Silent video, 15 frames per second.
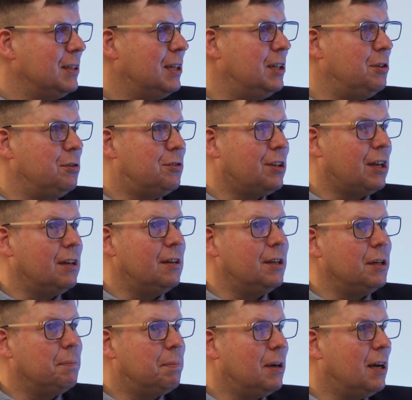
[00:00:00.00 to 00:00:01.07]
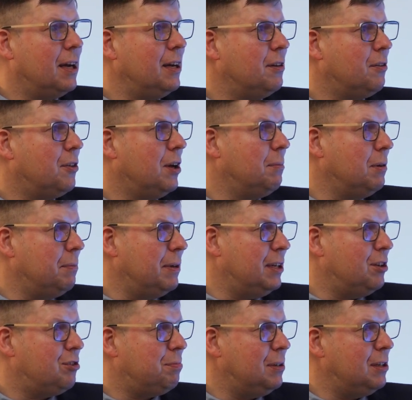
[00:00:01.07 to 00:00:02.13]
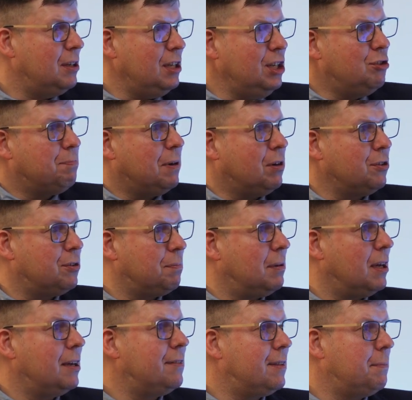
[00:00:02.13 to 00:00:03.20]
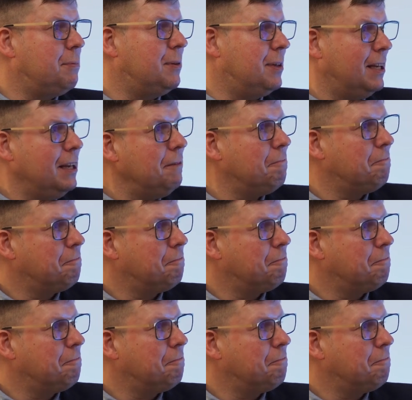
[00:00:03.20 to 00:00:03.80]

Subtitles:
and you suddenly apply a thermal management in each power supply separately,